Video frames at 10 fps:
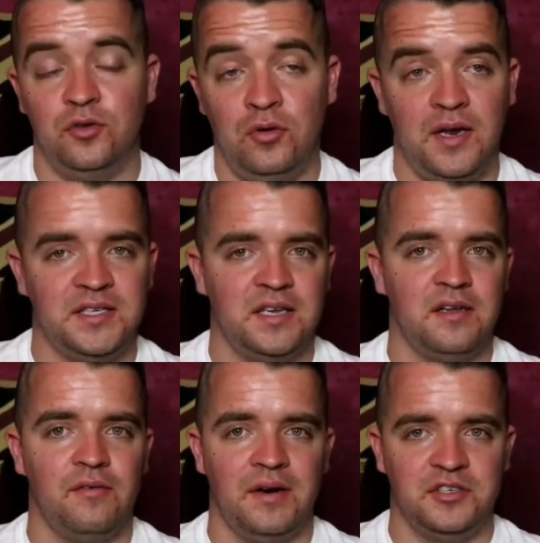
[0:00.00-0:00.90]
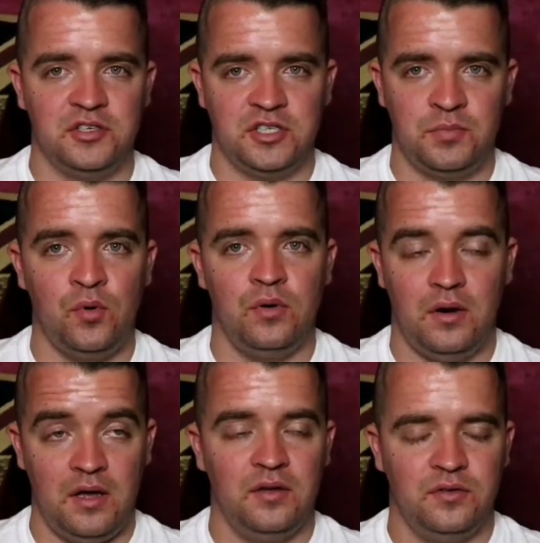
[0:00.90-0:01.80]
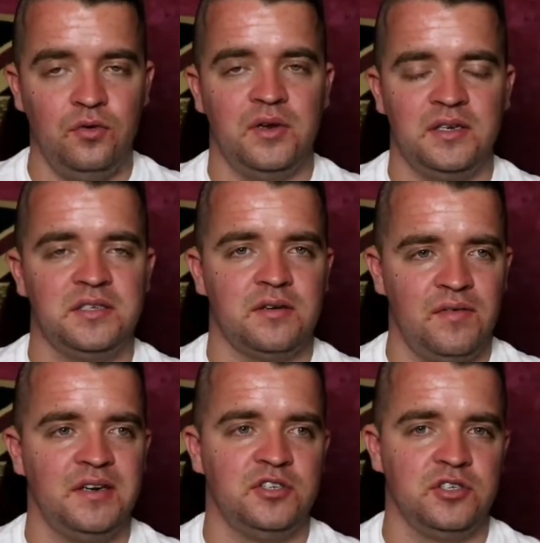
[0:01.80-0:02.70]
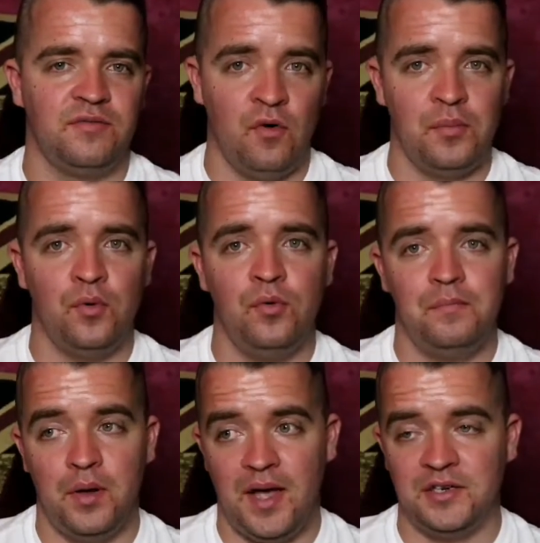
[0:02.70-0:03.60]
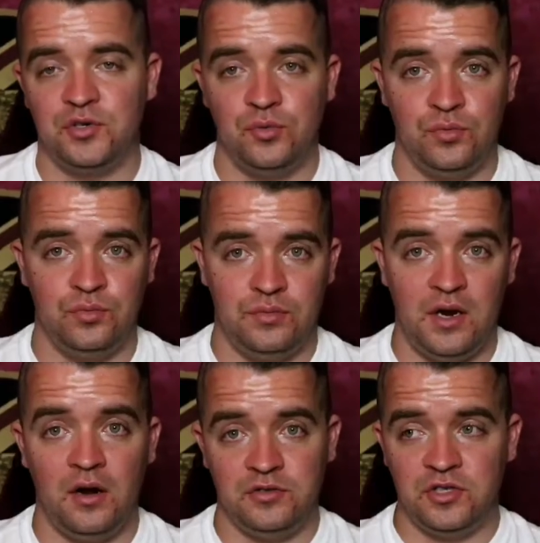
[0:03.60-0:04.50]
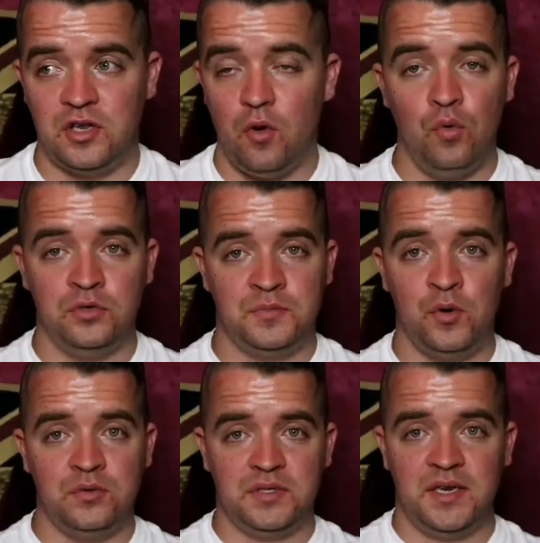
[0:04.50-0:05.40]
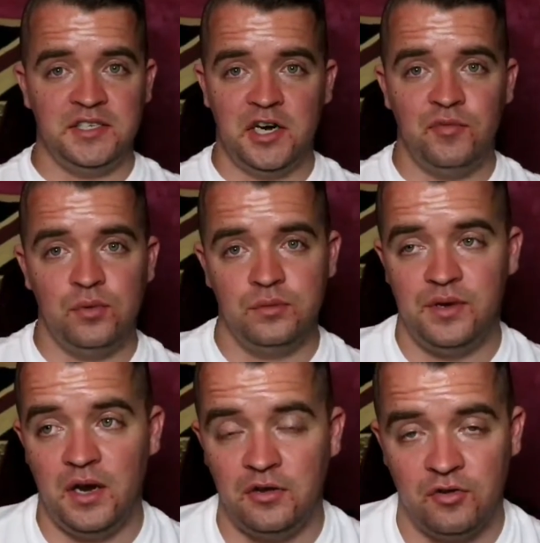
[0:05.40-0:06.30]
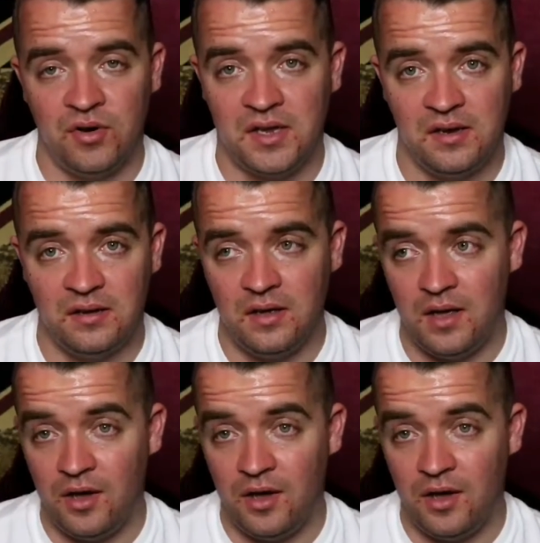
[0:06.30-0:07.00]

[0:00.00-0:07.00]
Not necessarily just sport, like not necessarily just football, but actual, you know, just all sports in general. You know, the cricket.